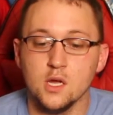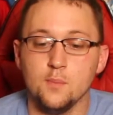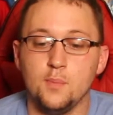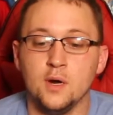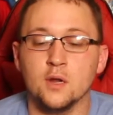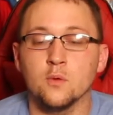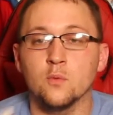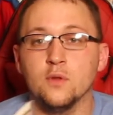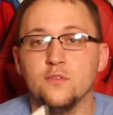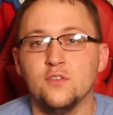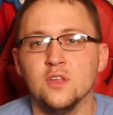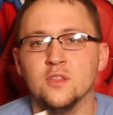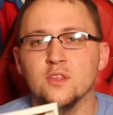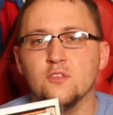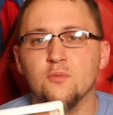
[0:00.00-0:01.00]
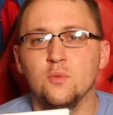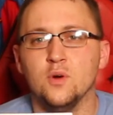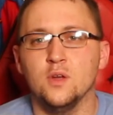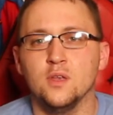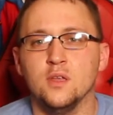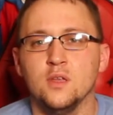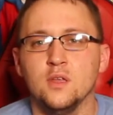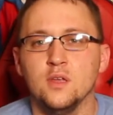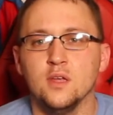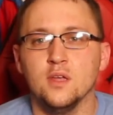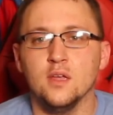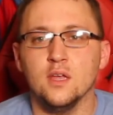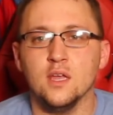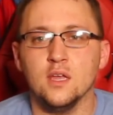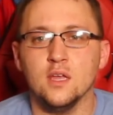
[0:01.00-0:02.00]
But we've seen this one
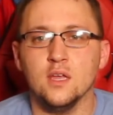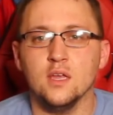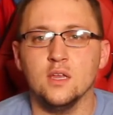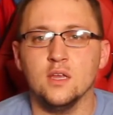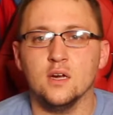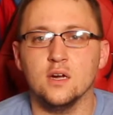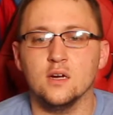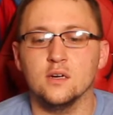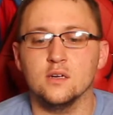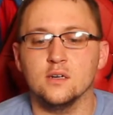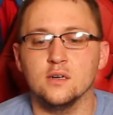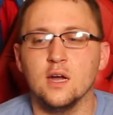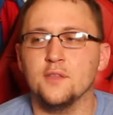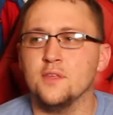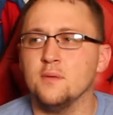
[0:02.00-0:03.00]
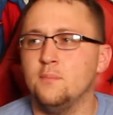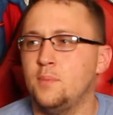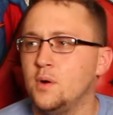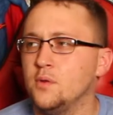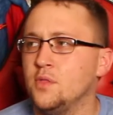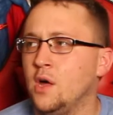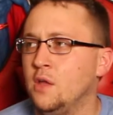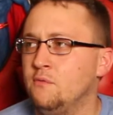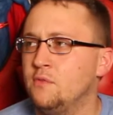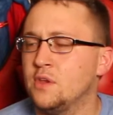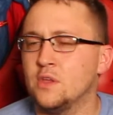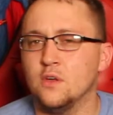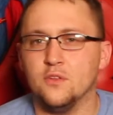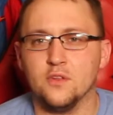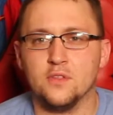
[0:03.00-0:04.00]
in, I think, both Hunt
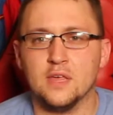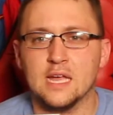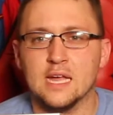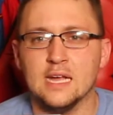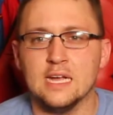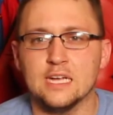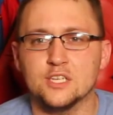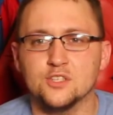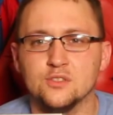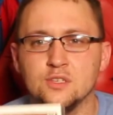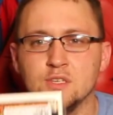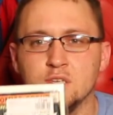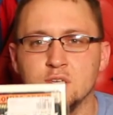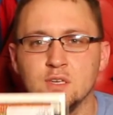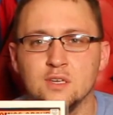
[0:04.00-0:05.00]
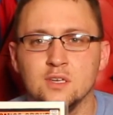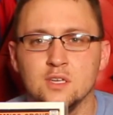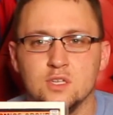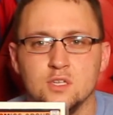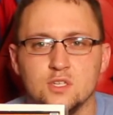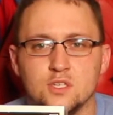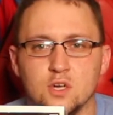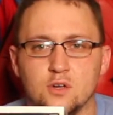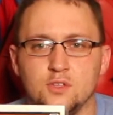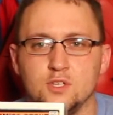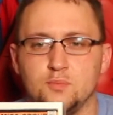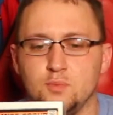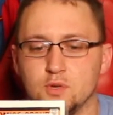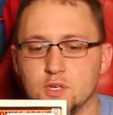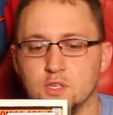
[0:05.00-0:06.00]
videos. I think I actually saw
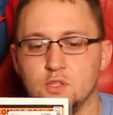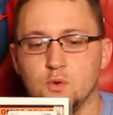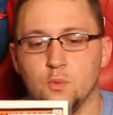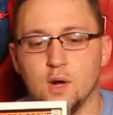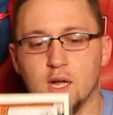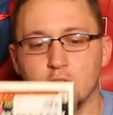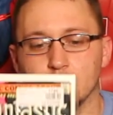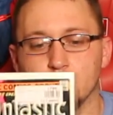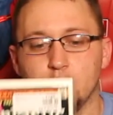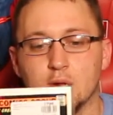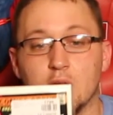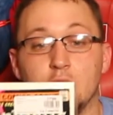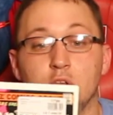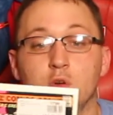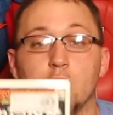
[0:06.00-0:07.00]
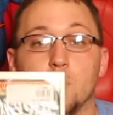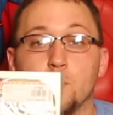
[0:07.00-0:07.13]
this book in the wild, but I knew I